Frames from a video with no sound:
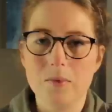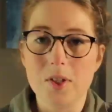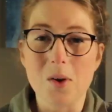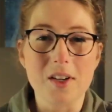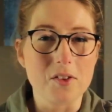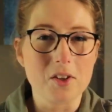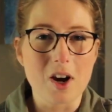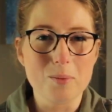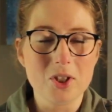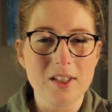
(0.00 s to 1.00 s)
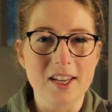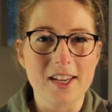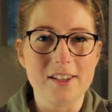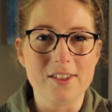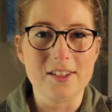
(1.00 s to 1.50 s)
So another option
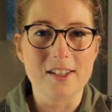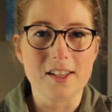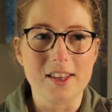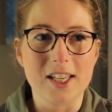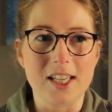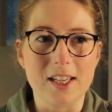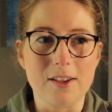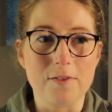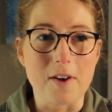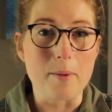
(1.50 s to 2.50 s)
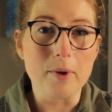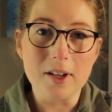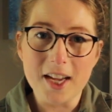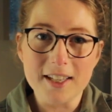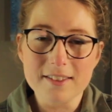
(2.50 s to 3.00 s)
is the
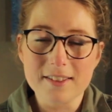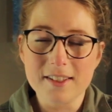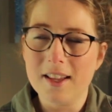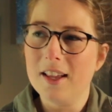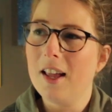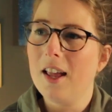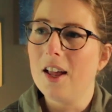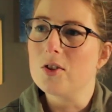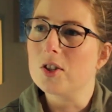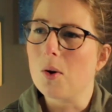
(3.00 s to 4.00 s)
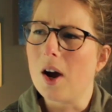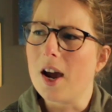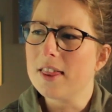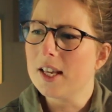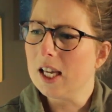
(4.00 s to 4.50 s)
Fibreglass. So
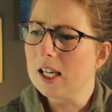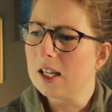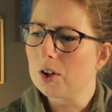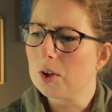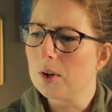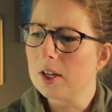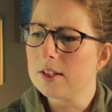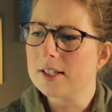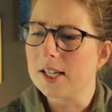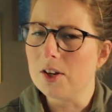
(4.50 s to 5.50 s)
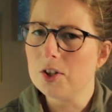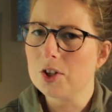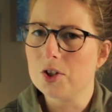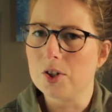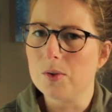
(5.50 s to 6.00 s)
I think you can send
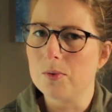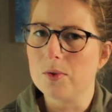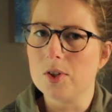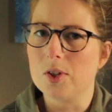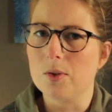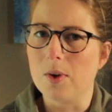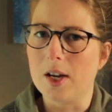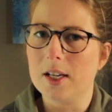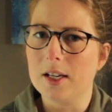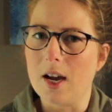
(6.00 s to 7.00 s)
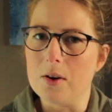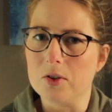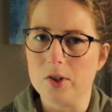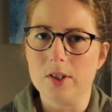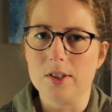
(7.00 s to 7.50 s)
your shoes to any
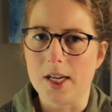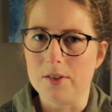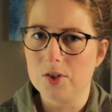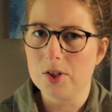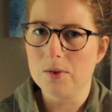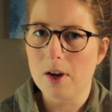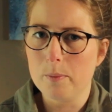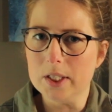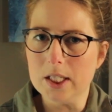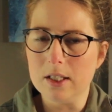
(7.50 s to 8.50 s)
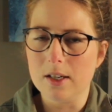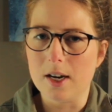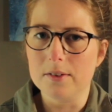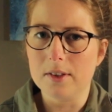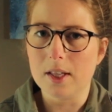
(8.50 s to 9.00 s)
Irish dance shoe company
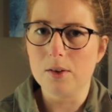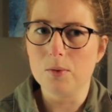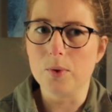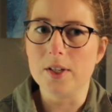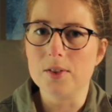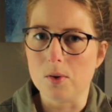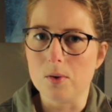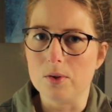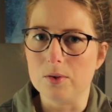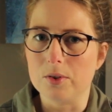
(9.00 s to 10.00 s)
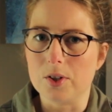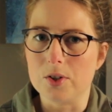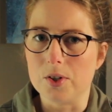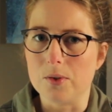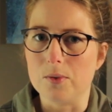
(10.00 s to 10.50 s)
and they'll resole your
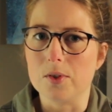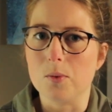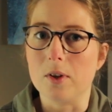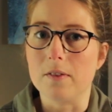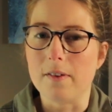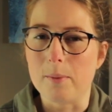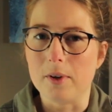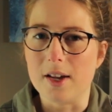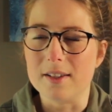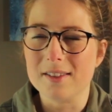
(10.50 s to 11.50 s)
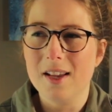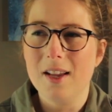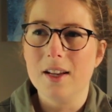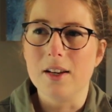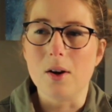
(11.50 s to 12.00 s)
shoes with Fibreglass.
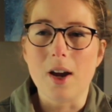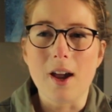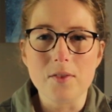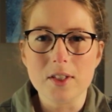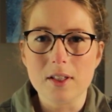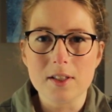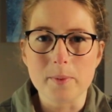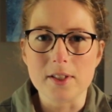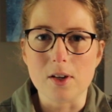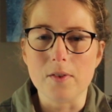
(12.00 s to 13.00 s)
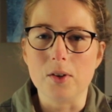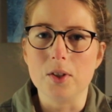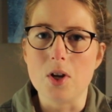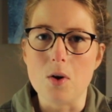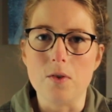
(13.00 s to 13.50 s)
Now I haven't done this myself, I
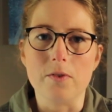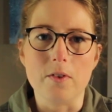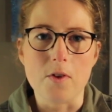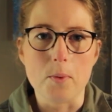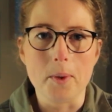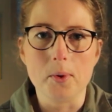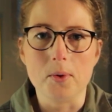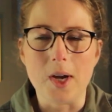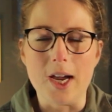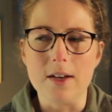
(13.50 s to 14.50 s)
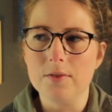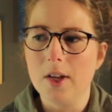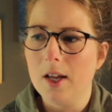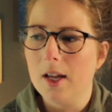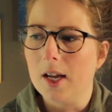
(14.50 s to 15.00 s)
only know of a few people who have,
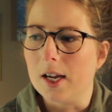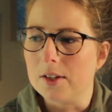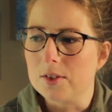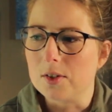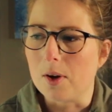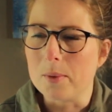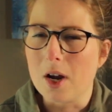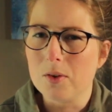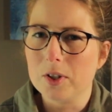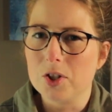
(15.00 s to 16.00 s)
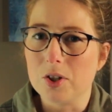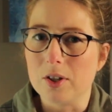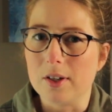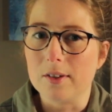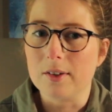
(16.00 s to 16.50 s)
and so I'm not really
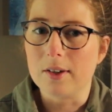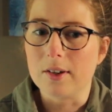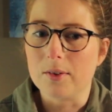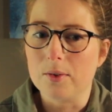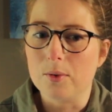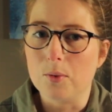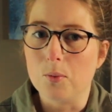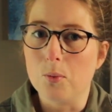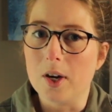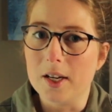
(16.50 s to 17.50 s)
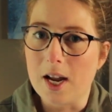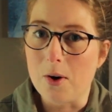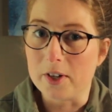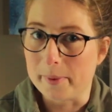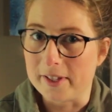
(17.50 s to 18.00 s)
sure, one,
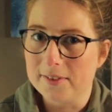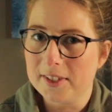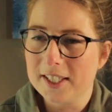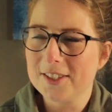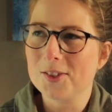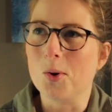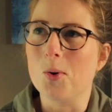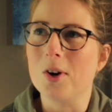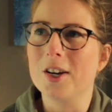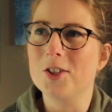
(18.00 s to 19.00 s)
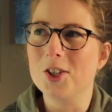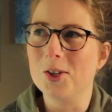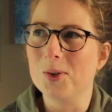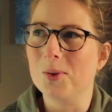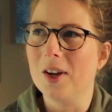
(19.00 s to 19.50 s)
how expensive it is, or
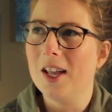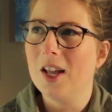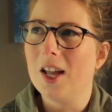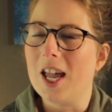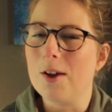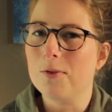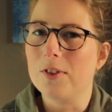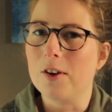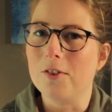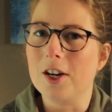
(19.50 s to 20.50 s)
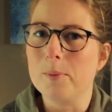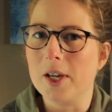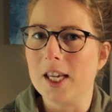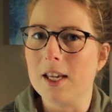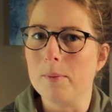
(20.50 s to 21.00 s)
two, if they're very
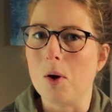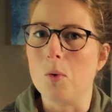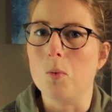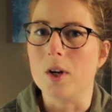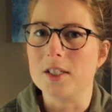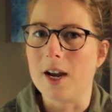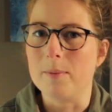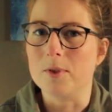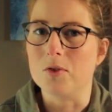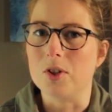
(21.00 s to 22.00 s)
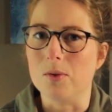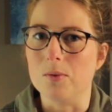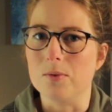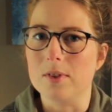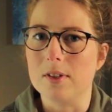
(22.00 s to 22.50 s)
picky about what types of
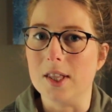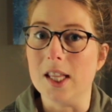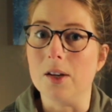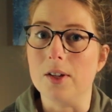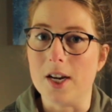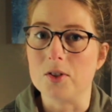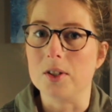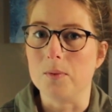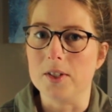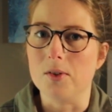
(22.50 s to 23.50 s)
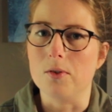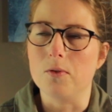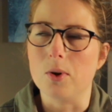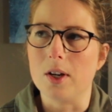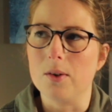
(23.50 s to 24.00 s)
shoes they'll actually
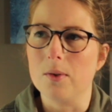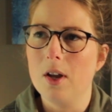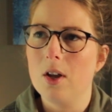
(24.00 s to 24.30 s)
resole for you.